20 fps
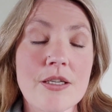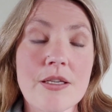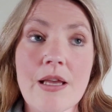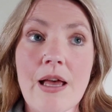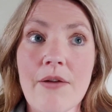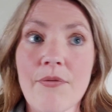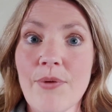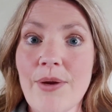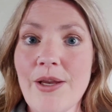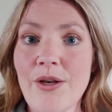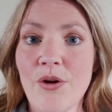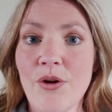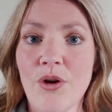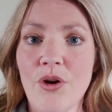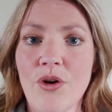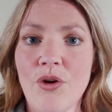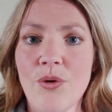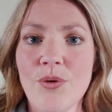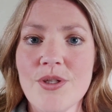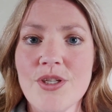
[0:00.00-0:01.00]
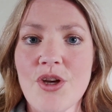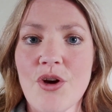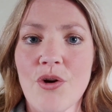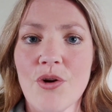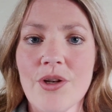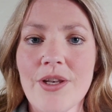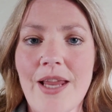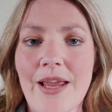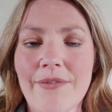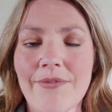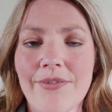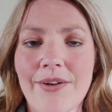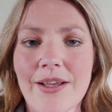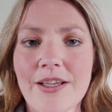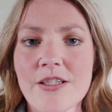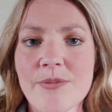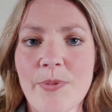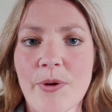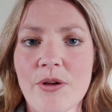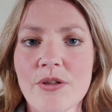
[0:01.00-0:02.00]
have a no nosy on
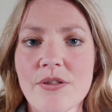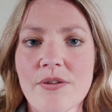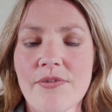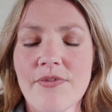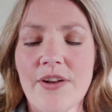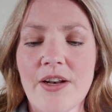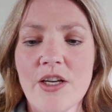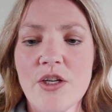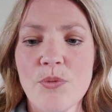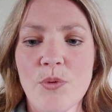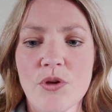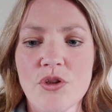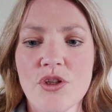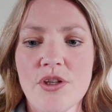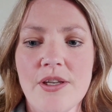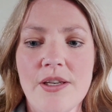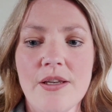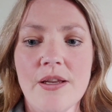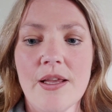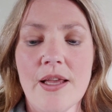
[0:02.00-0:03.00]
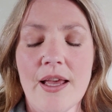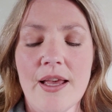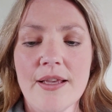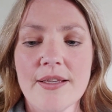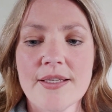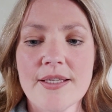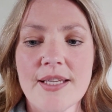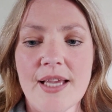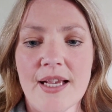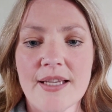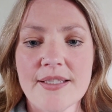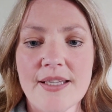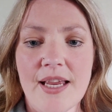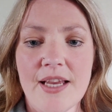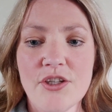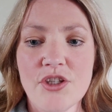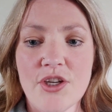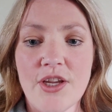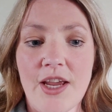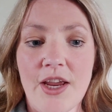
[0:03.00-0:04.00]
Netflix because I've finished watching uh, Sex
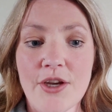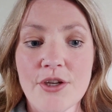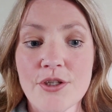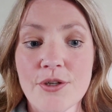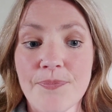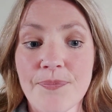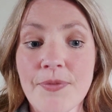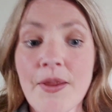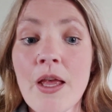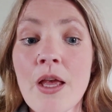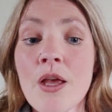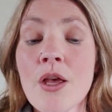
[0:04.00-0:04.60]
Education.